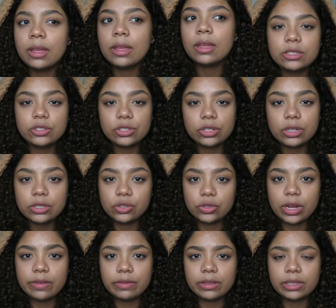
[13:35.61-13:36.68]
I just started
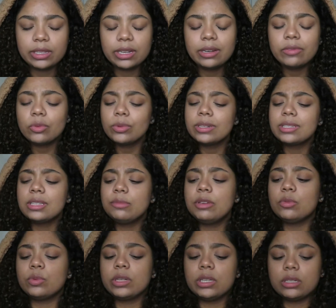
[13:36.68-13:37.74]
driving. Like, they never want to see
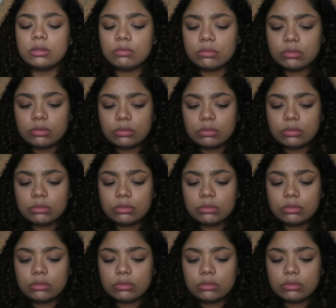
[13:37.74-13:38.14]
me win.